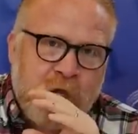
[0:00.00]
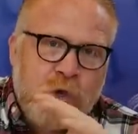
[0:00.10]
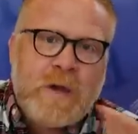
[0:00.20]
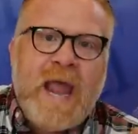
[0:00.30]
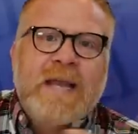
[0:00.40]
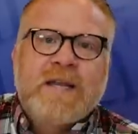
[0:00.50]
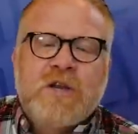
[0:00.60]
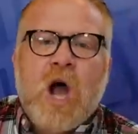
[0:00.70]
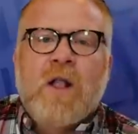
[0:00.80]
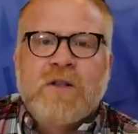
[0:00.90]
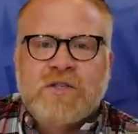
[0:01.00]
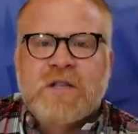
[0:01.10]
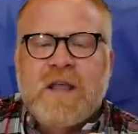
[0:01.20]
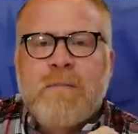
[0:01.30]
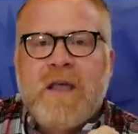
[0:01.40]
you can't acknowledge
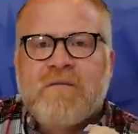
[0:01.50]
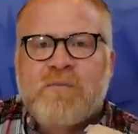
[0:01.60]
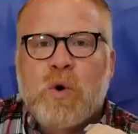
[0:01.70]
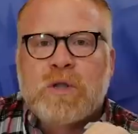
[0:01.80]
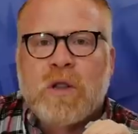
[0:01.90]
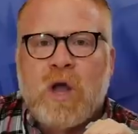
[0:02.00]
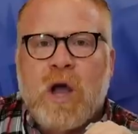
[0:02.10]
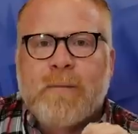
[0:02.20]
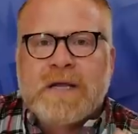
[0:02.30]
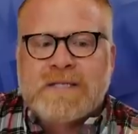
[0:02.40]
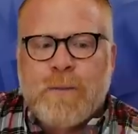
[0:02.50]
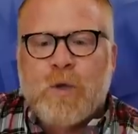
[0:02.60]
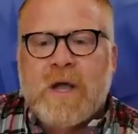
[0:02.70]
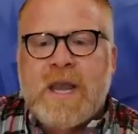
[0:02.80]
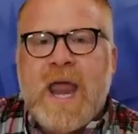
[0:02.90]
that they may have broke the law because that
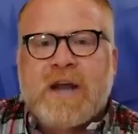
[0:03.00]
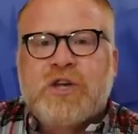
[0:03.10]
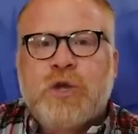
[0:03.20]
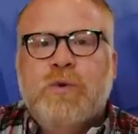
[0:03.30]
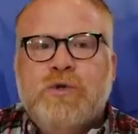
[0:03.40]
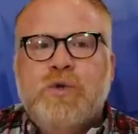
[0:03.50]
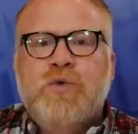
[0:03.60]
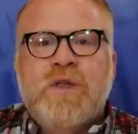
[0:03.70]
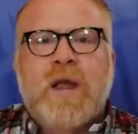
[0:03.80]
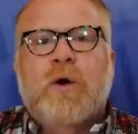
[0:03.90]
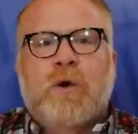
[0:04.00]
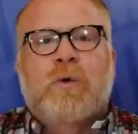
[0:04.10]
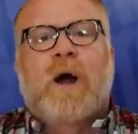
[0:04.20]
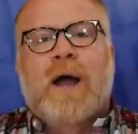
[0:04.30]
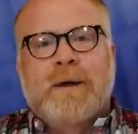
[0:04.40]
will connect you to their
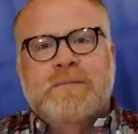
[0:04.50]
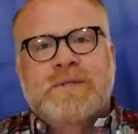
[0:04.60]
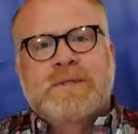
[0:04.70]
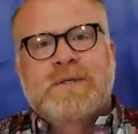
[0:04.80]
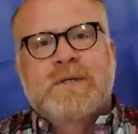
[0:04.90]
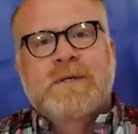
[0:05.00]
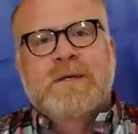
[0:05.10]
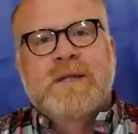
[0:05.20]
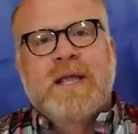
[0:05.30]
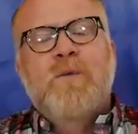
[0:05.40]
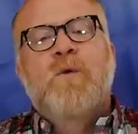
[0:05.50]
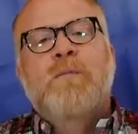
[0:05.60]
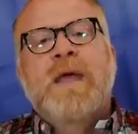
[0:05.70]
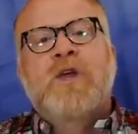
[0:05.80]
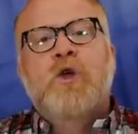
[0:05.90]
crimes. It will
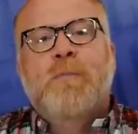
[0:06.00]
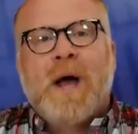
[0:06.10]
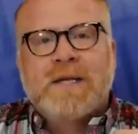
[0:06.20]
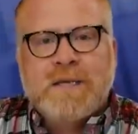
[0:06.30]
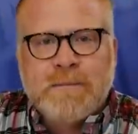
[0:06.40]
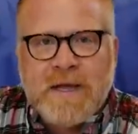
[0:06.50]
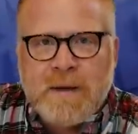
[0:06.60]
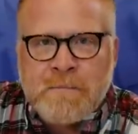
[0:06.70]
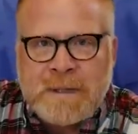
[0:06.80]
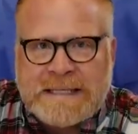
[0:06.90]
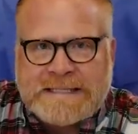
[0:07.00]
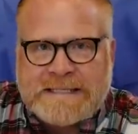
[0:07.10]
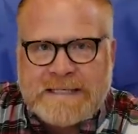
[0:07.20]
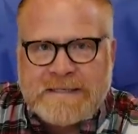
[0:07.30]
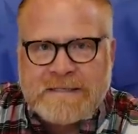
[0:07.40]
make you possibly
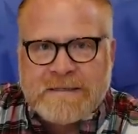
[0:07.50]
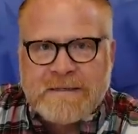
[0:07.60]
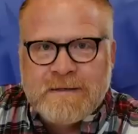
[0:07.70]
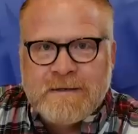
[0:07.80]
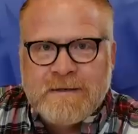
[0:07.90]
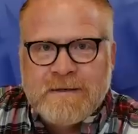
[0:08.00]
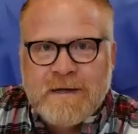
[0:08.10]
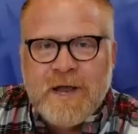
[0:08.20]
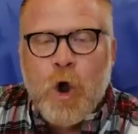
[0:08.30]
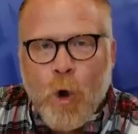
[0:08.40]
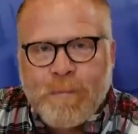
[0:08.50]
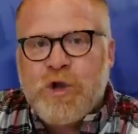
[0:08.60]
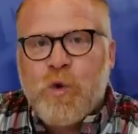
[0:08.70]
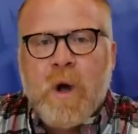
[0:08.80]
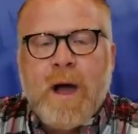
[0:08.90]
complicit and
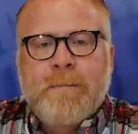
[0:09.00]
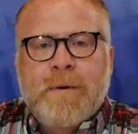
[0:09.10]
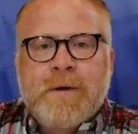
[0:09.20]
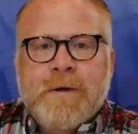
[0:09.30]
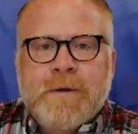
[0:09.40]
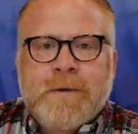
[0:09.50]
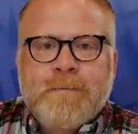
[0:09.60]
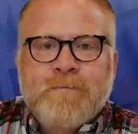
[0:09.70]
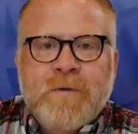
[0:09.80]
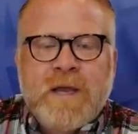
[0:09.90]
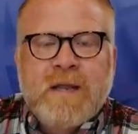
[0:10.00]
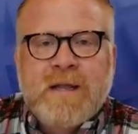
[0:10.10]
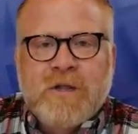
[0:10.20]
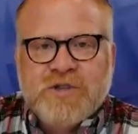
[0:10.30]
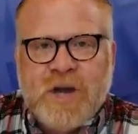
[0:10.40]
open you up in
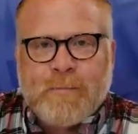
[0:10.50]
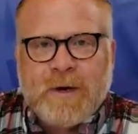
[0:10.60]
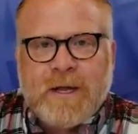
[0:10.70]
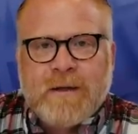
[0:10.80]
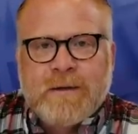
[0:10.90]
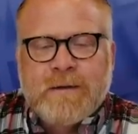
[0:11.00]
legal jeopardy.